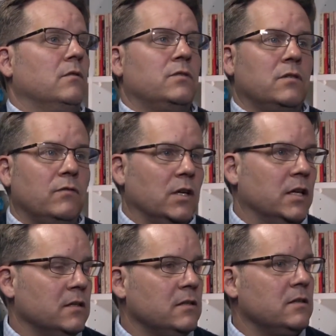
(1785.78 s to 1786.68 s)

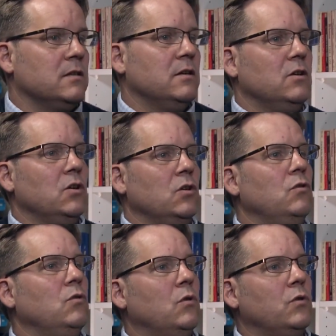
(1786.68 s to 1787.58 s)
civilians,
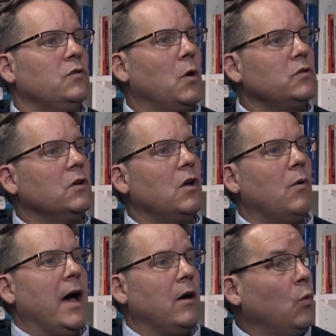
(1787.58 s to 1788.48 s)
who are supposed to
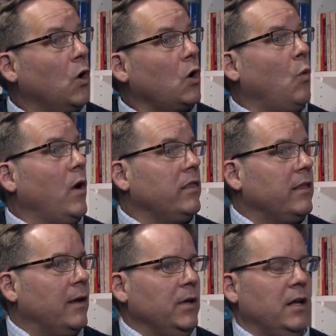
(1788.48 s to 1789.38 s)
go out, work with
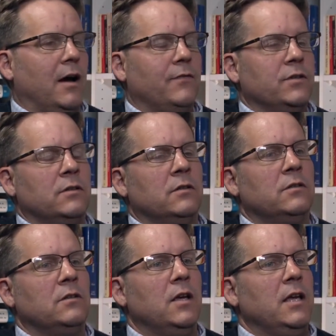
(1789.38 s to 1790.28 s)
APD
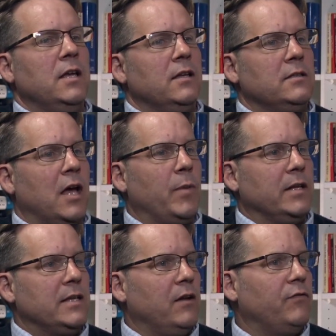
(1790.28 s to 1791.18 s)
officers to help
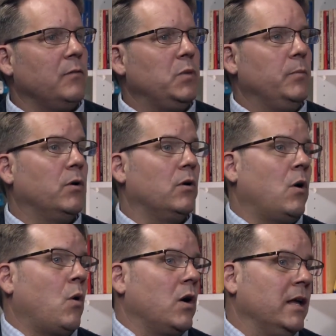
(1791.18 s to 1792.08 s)
identify people
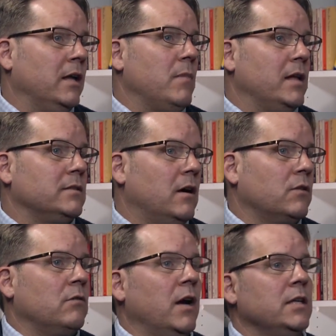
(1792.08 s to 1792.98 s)
who are in mental
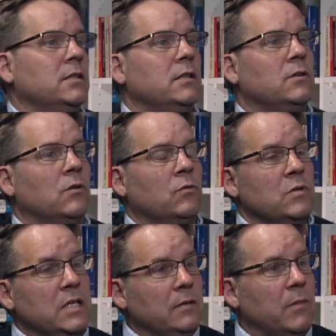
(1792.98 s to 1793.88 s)
health crisis or
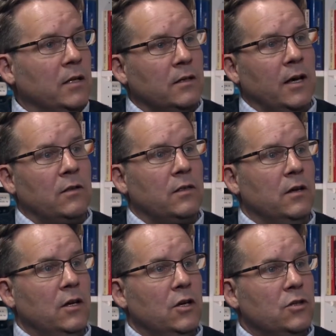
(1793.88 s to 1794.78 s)
need mental health
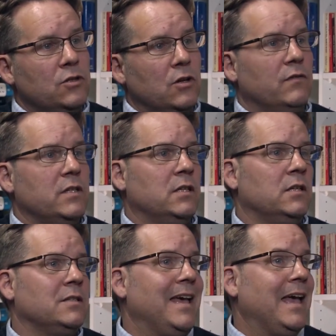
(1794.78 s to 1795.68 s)

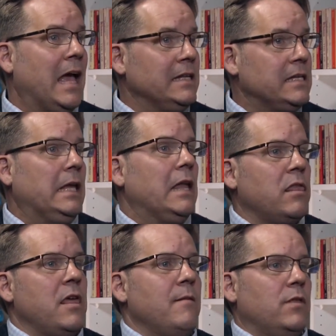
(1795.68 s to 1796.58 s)
services, and to get
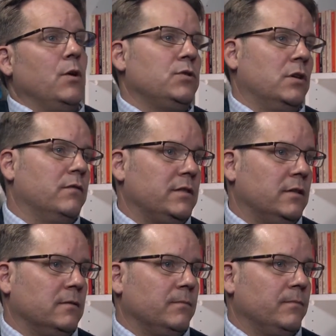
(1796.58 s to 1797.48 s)
them those
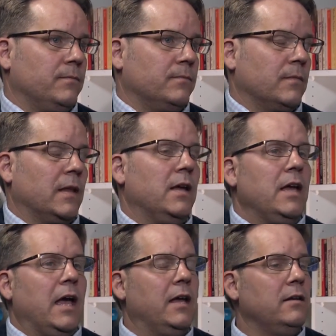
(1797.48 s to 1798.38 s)
services.
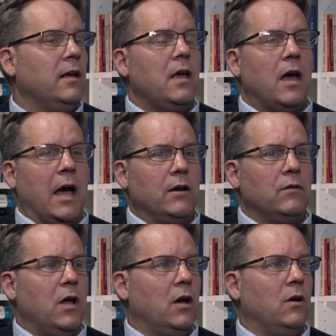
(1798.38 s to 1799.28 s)
And I
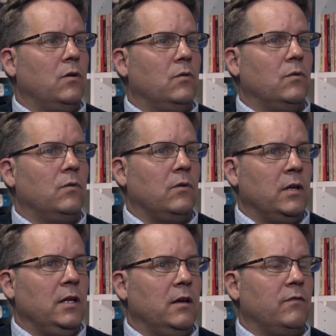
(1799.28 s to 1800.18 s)
don't know
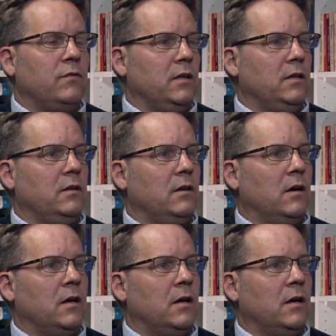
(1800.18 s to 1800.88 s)
any of the